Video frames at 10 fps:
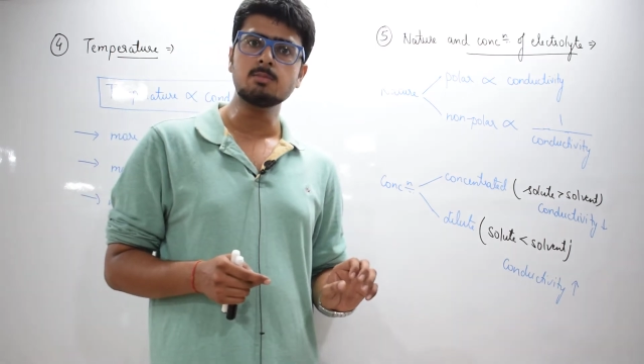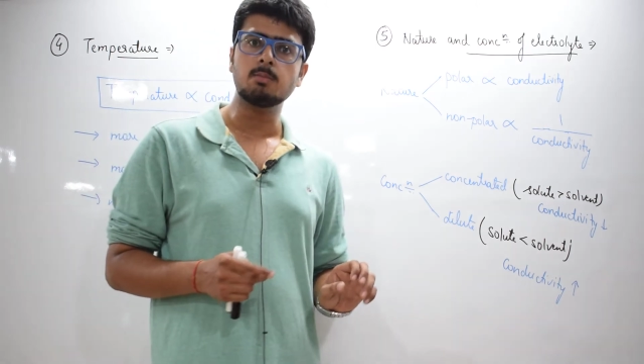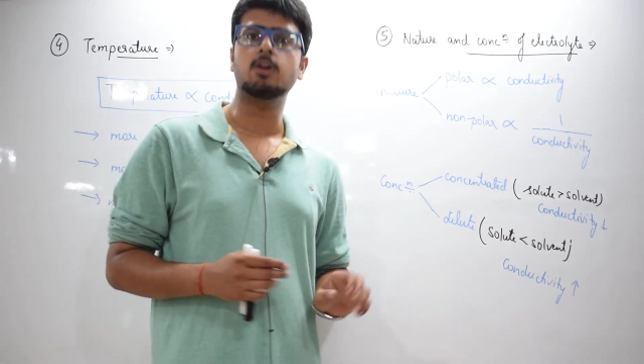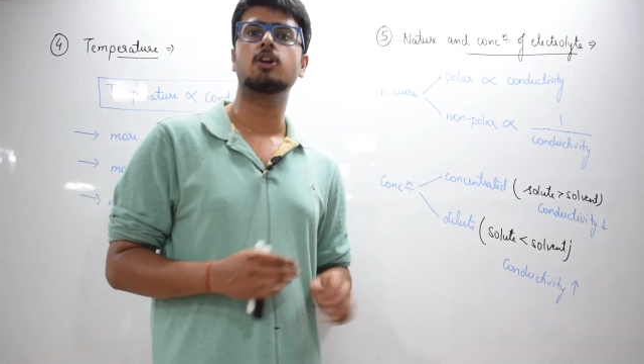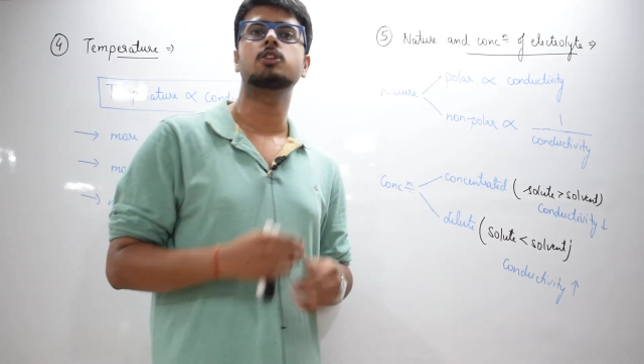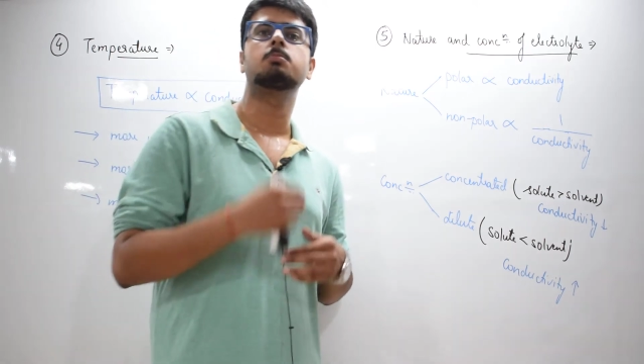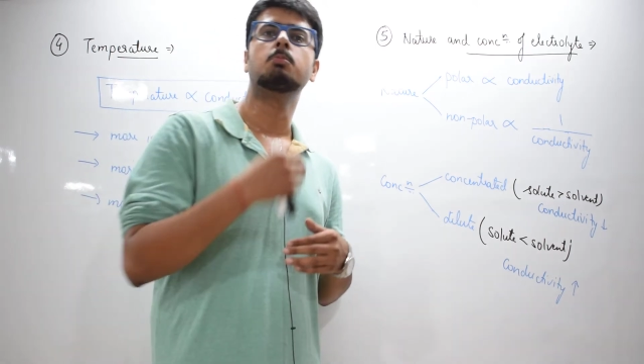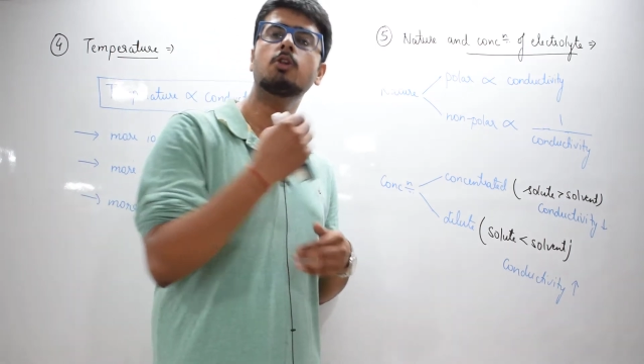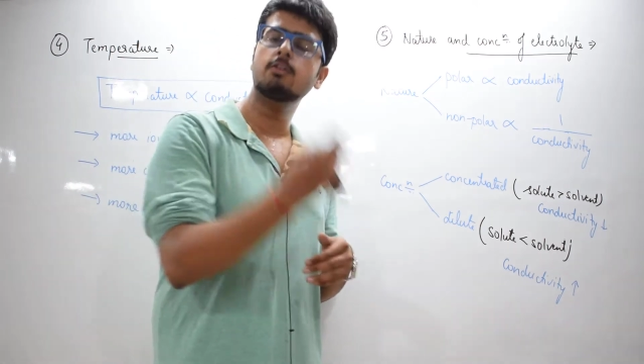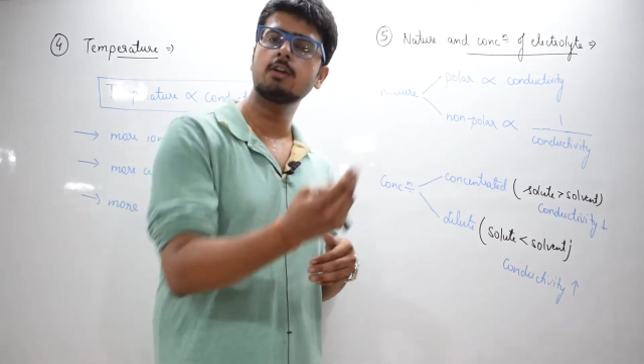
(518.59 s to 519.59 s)
because
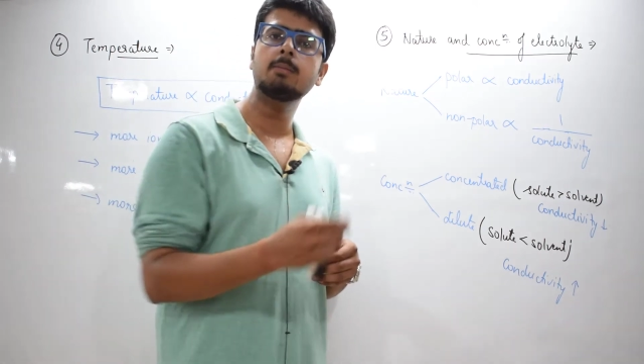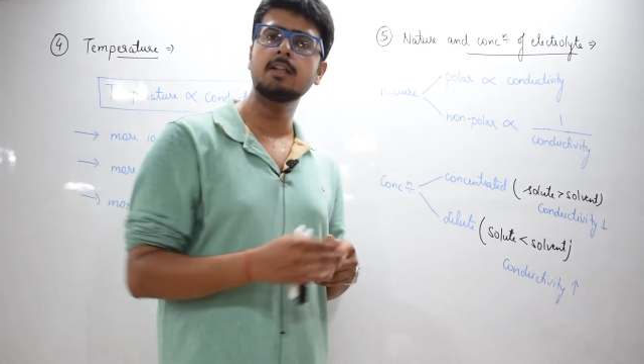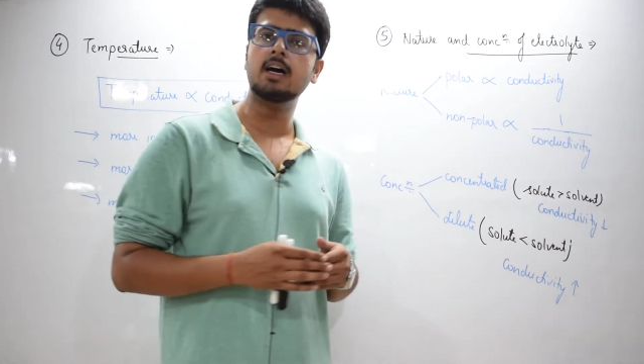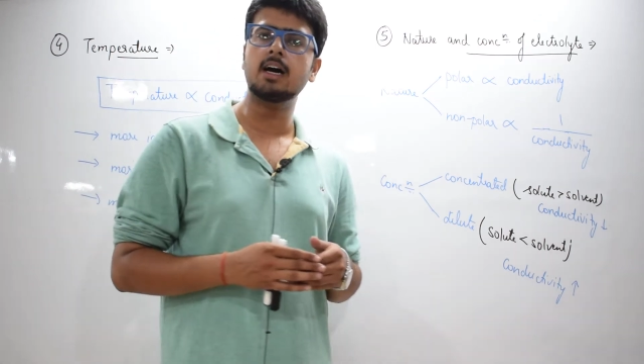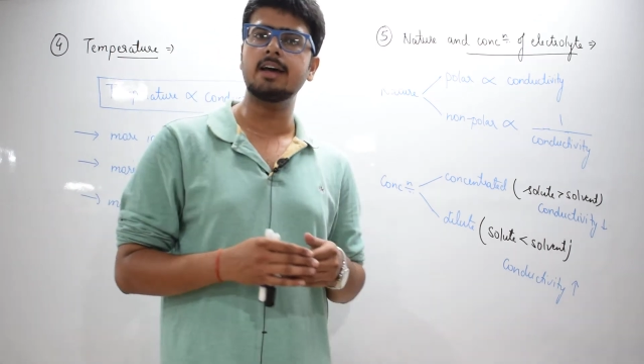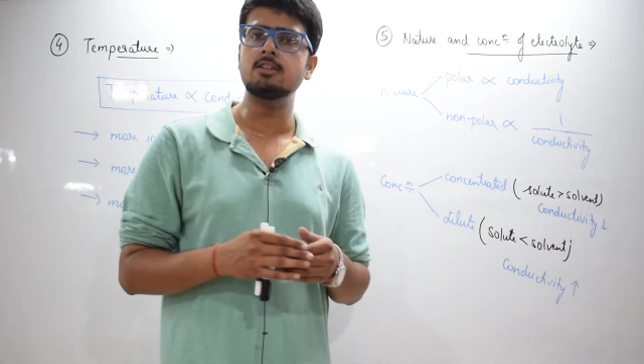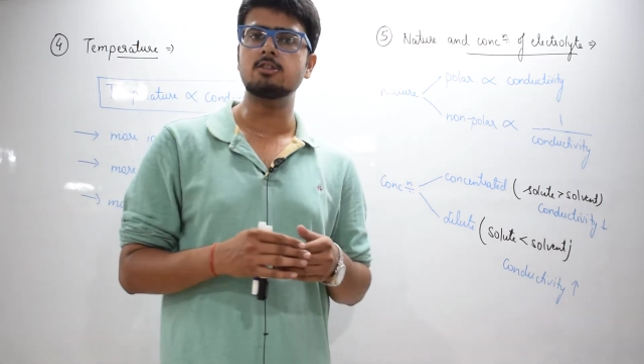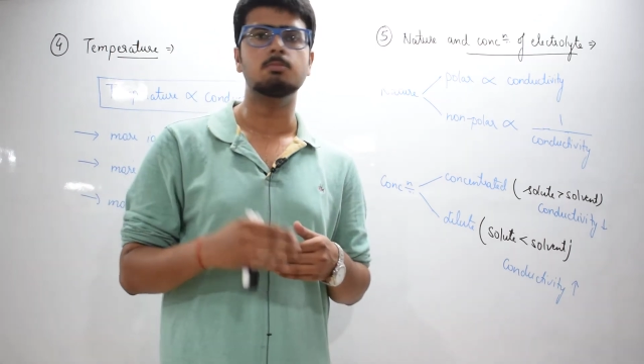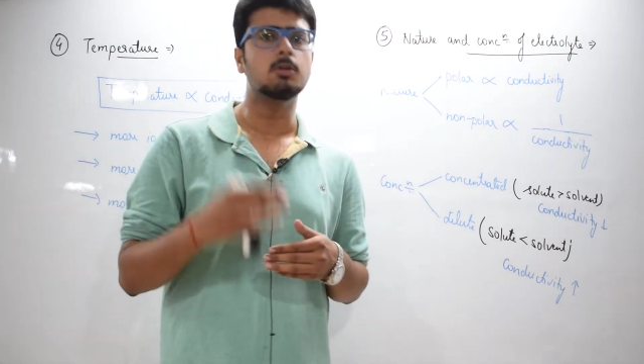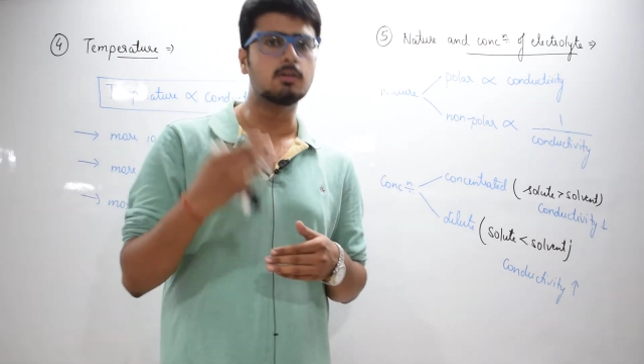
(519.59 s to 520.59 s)
more will be the ions,
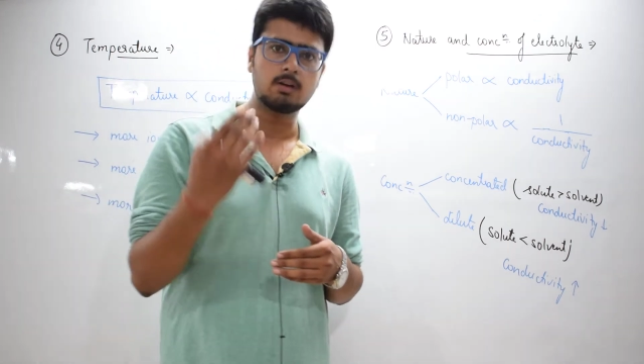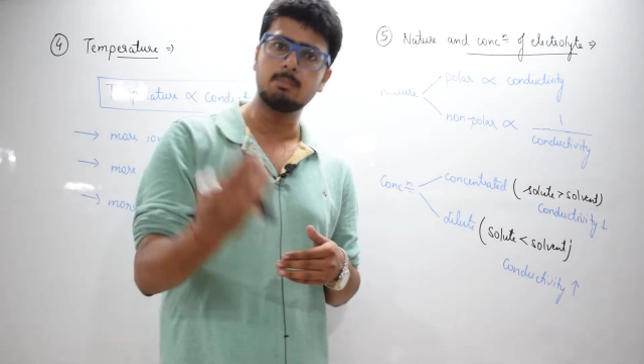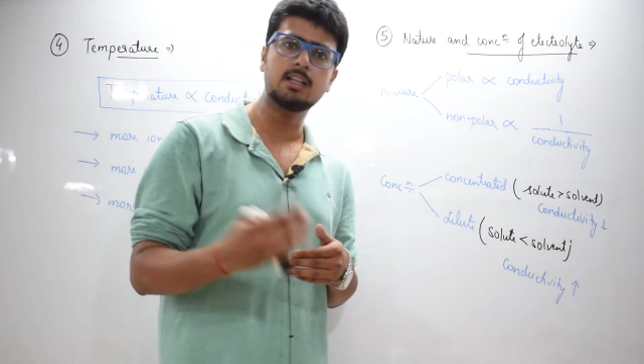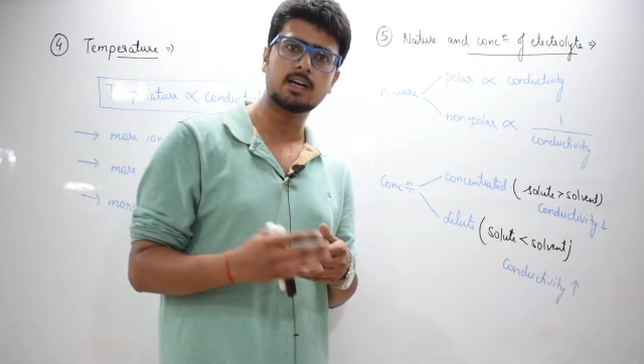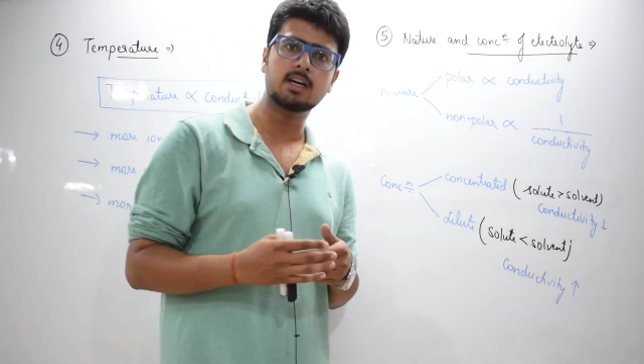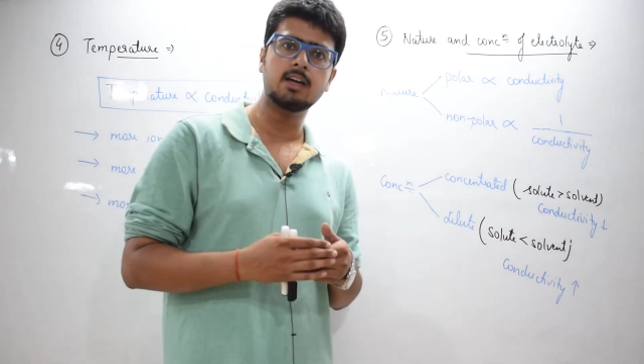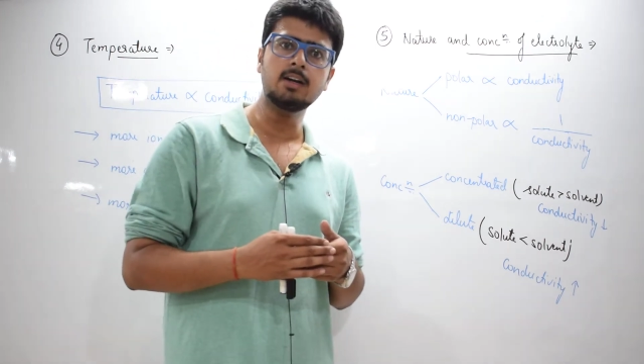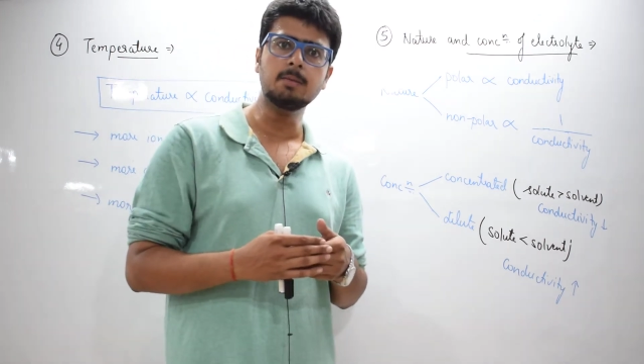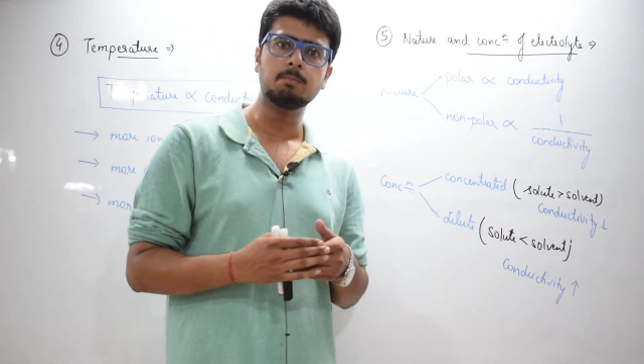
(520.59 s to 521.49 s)
more will be the current,